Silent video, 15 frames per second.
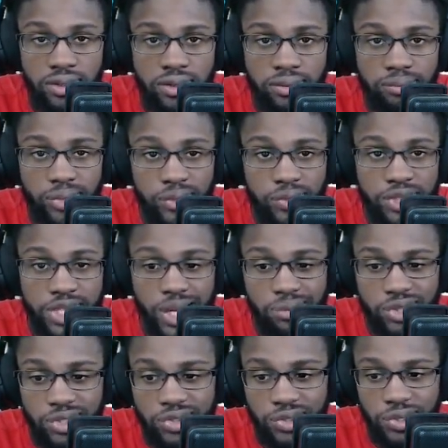But with
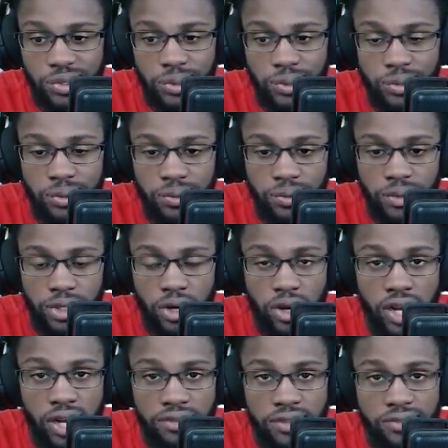Chapter 3, we
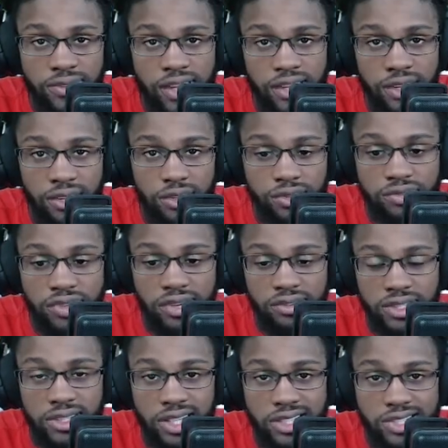all have to find our new
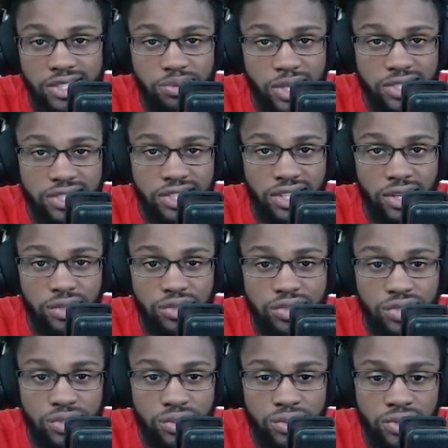favorite landing spots to go
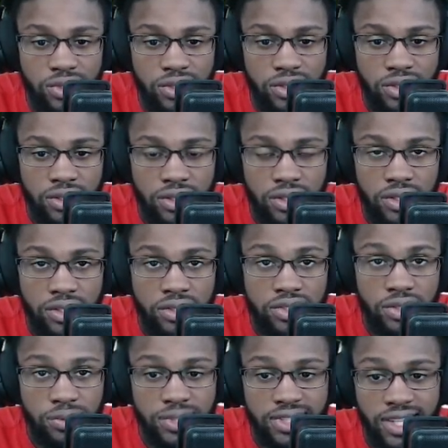to.
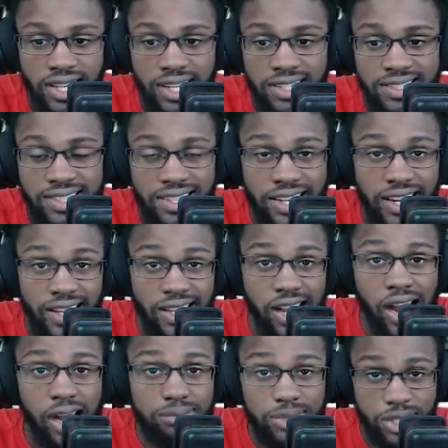So with that, today
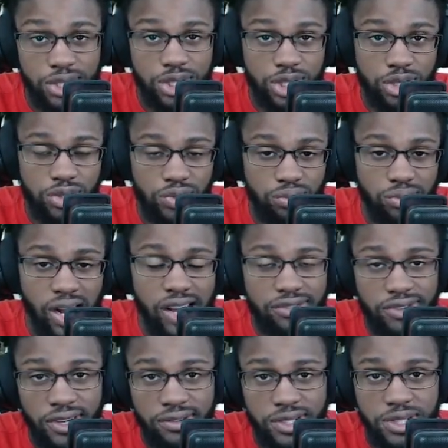I'm going to show you my
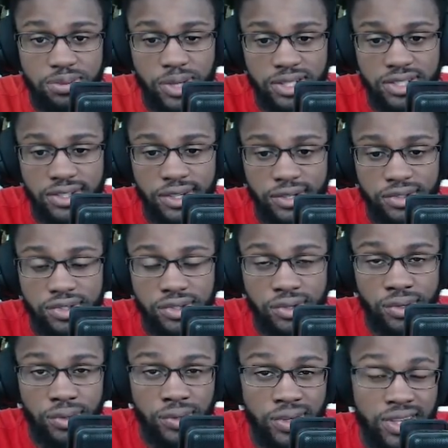favorite spot to go
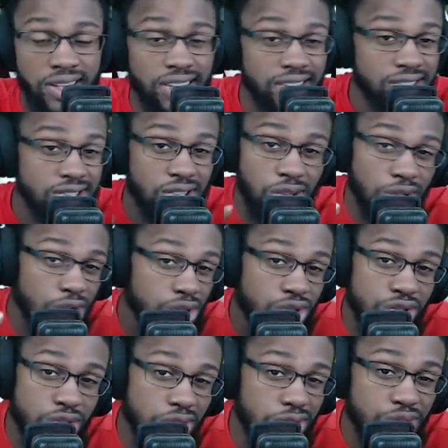to in solos,
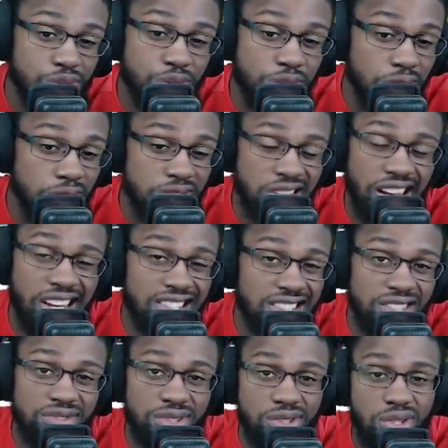duos, trios, and
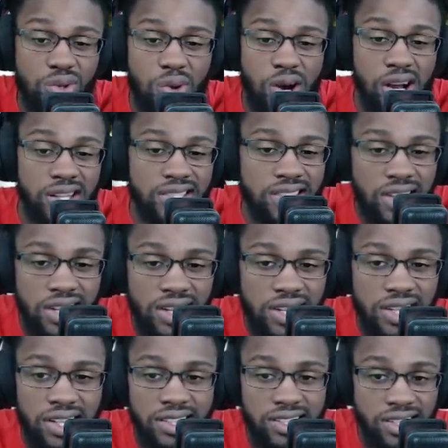even squads.
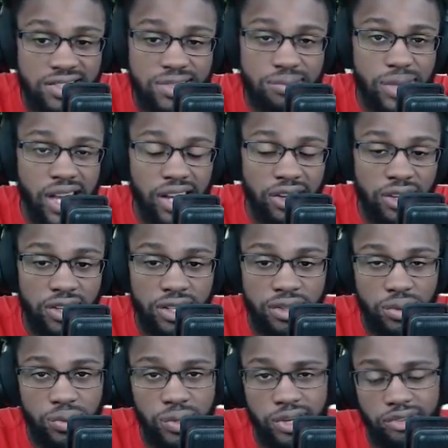It doesn't matter.
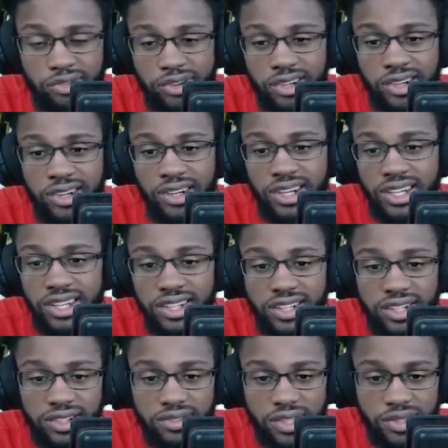It'll work for
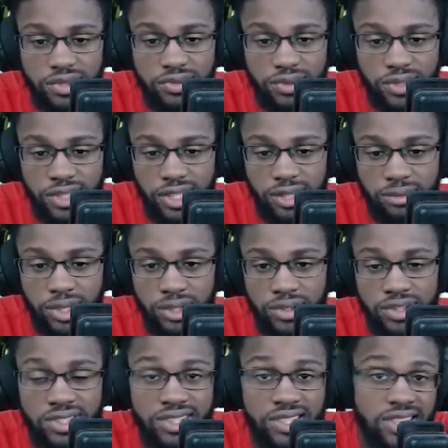any of those 4 game
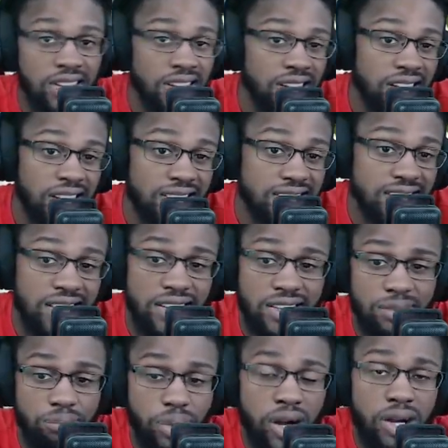modes. That's in
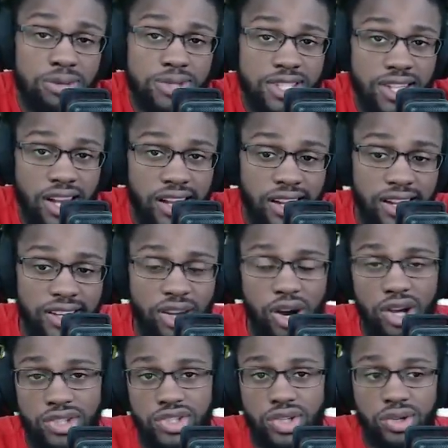pubs and
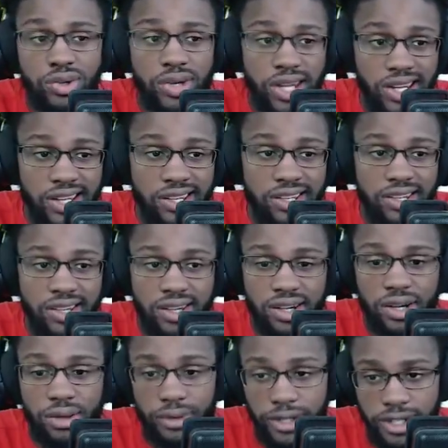also in
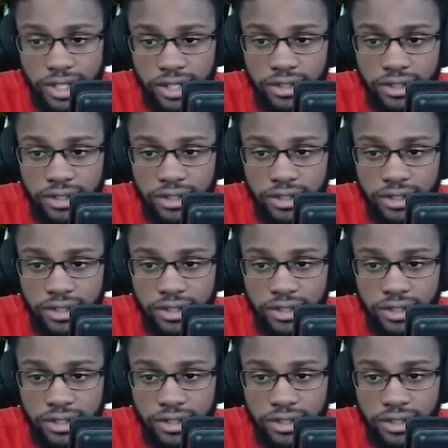arena.